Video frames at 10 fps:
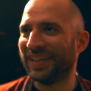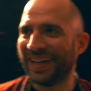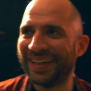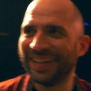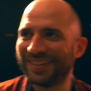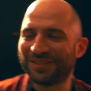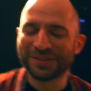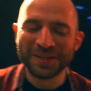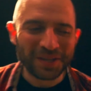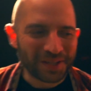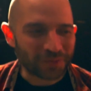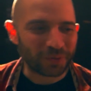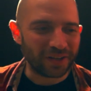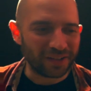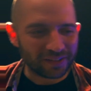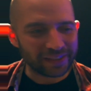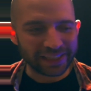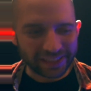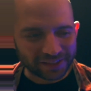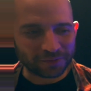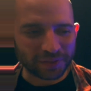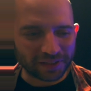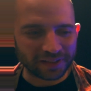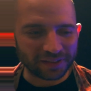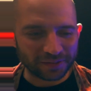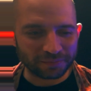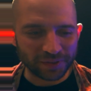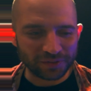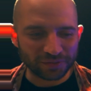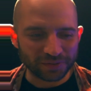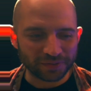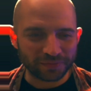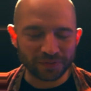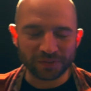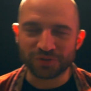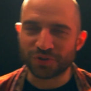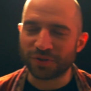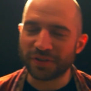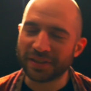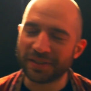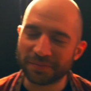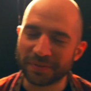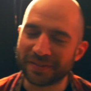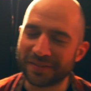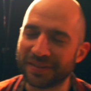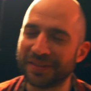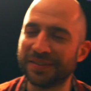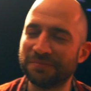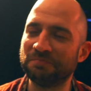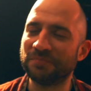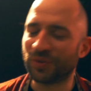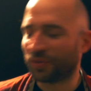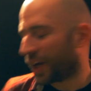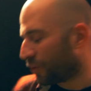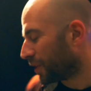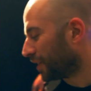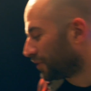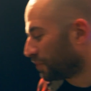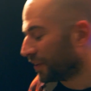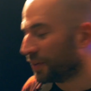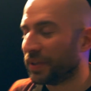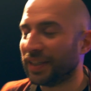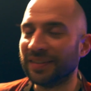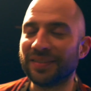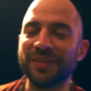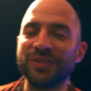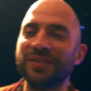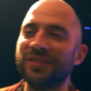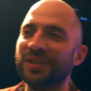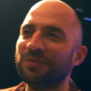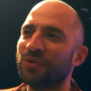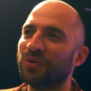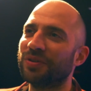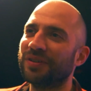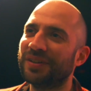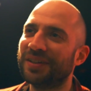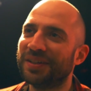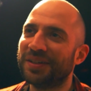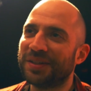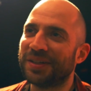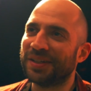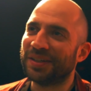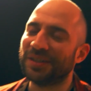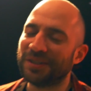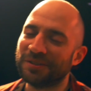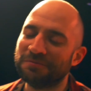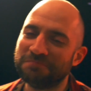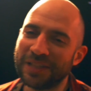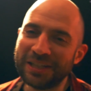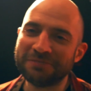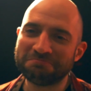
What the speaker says: Yeah, it's been a mysteryful journey, but so now we can spill the beans and you can see it more. Yeah.